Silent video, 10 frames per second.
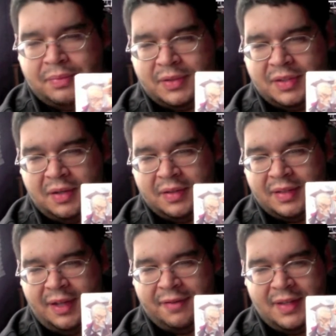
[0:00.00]
So
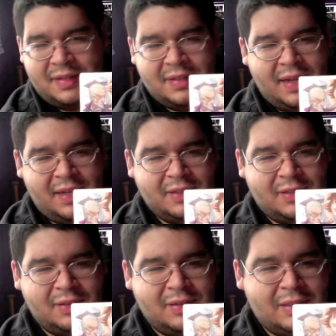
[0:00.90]
if this is like a
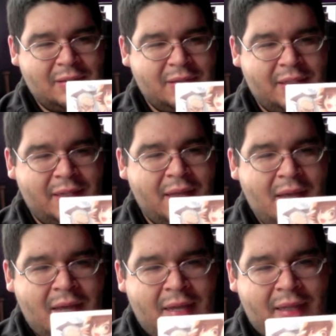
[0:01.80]
true sequel, then
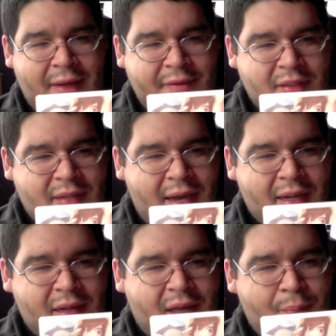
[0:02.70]
they've just
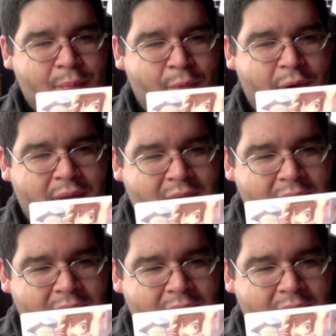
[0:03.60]
added a couple more,